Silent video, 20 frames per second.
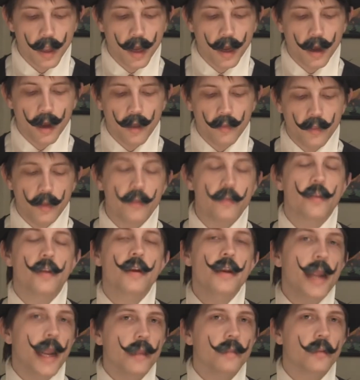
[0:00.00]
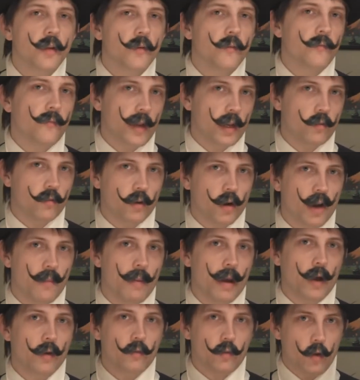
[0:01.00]
The neat little feature
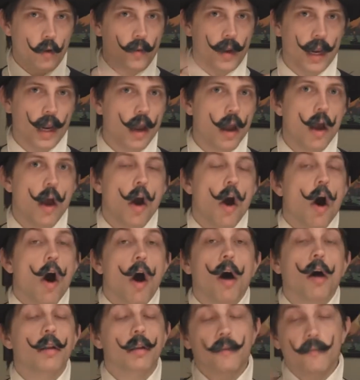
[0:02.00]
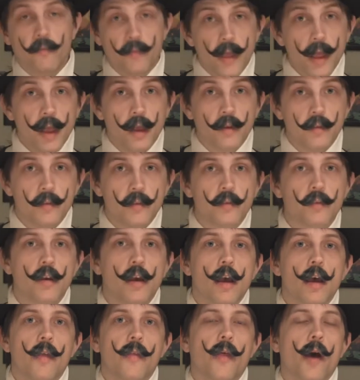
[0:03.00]
about doing all of
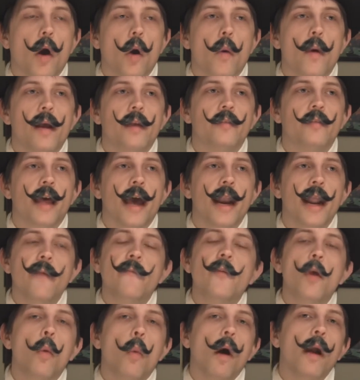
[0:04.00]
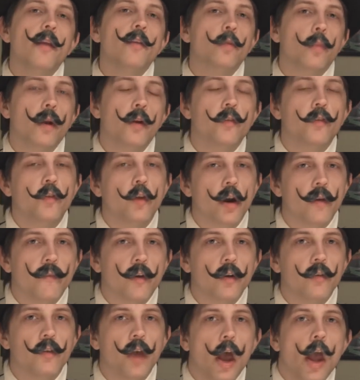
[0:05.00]
this, though, is that if you want to switch
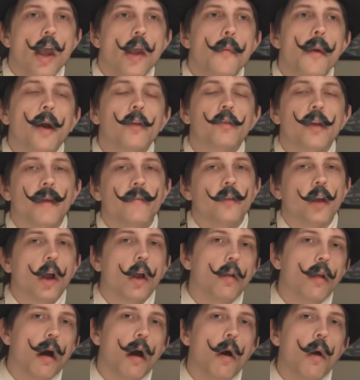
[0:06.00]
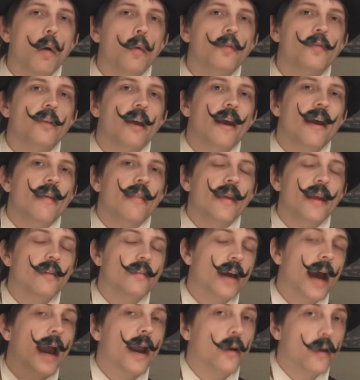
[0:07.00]
servers, you actually have to close the
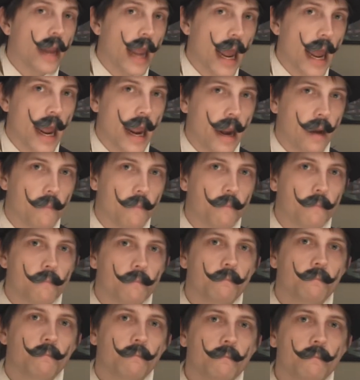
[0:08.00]
entire game.